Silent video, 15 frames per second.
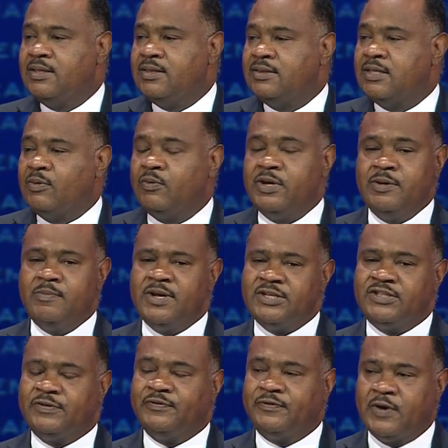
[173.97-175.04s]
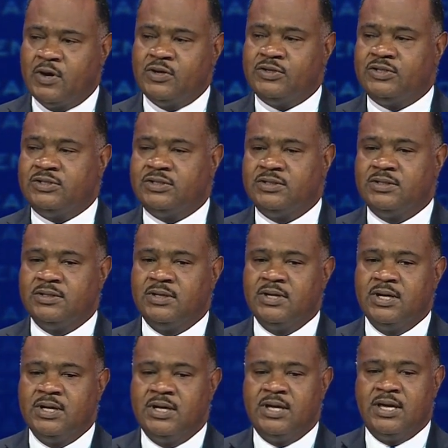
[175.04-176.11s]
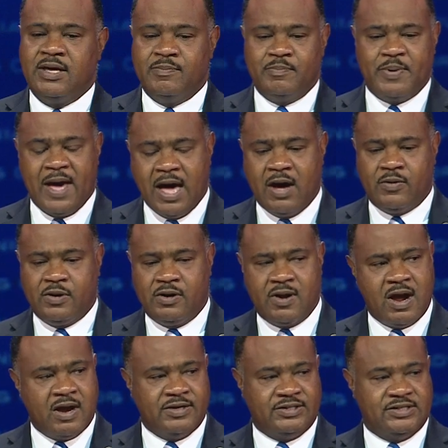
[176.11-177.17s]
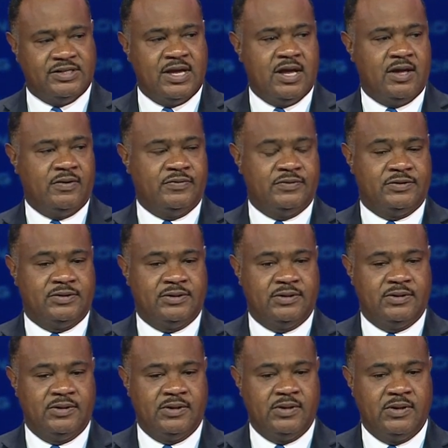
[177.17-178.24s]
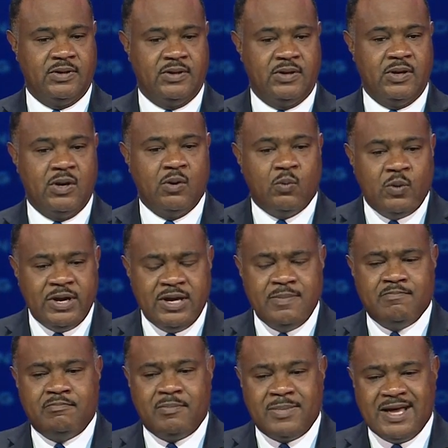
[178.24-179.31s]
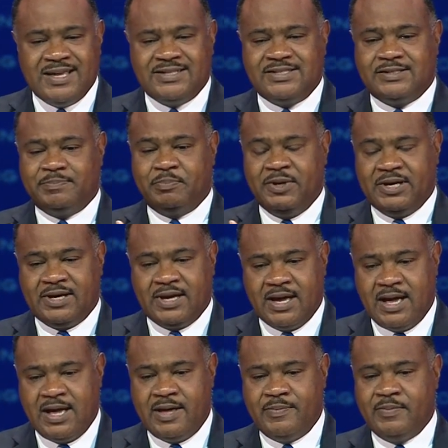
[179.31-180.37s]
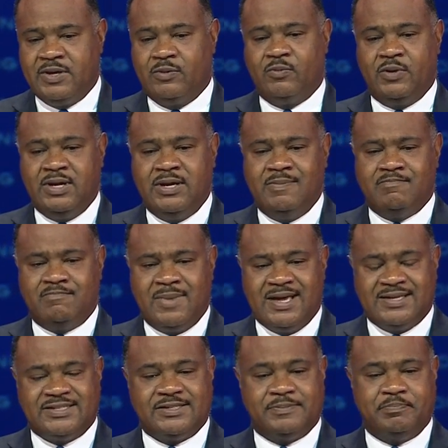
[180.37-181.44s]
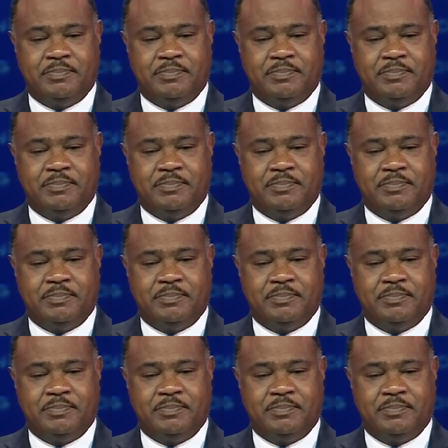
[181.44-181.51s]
that we must first empower ourselves. We must become and we must